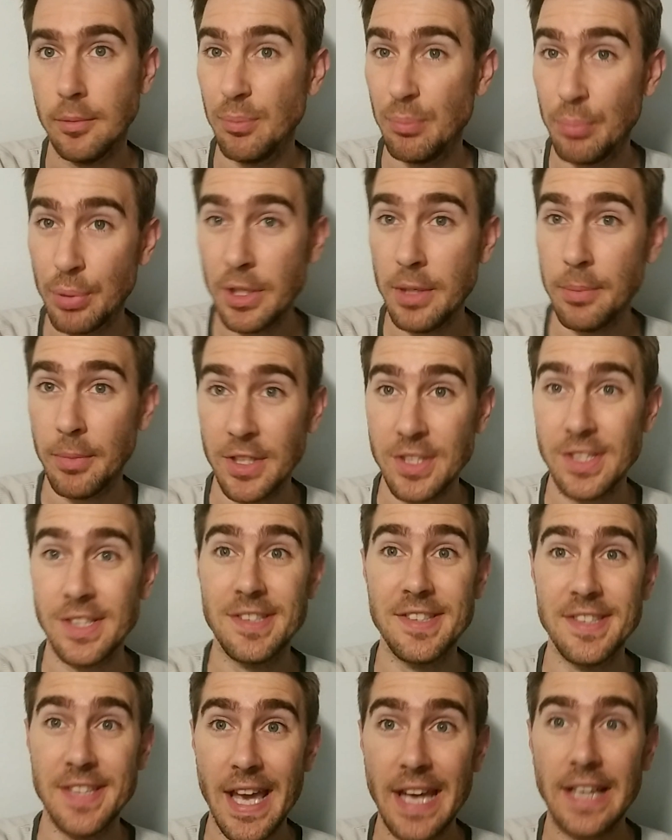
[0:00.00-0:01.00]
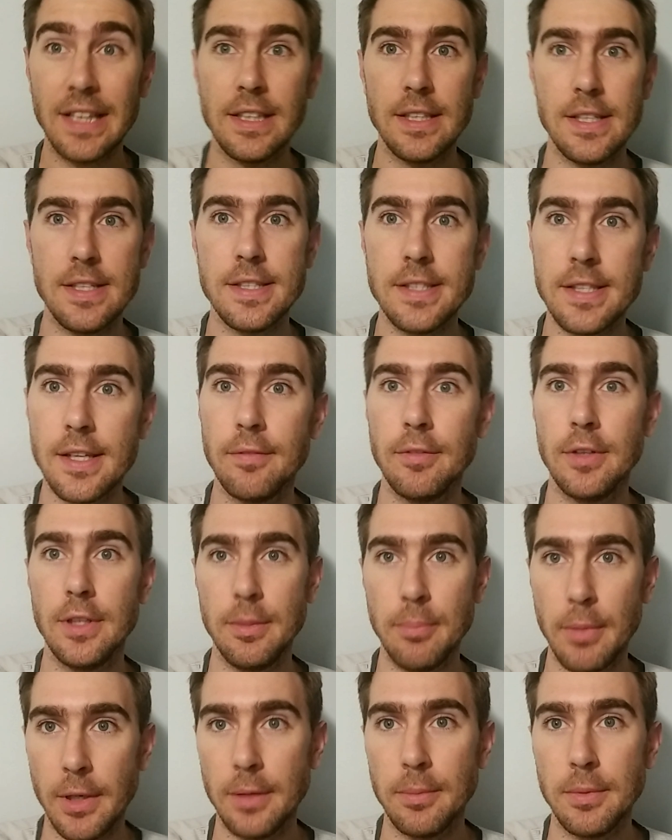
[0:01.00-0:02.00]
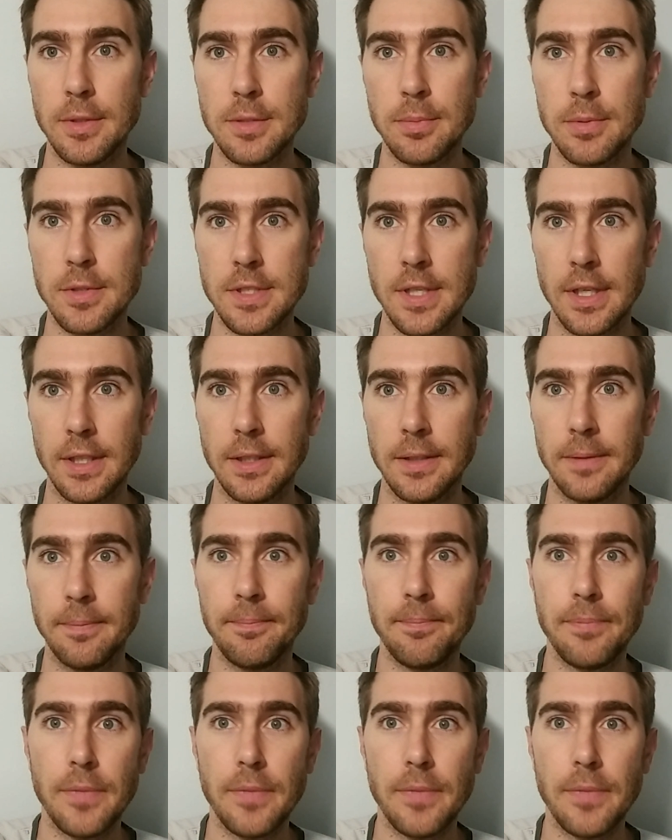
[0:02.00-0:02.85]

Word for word: pretty much exactly 70 megabits per second.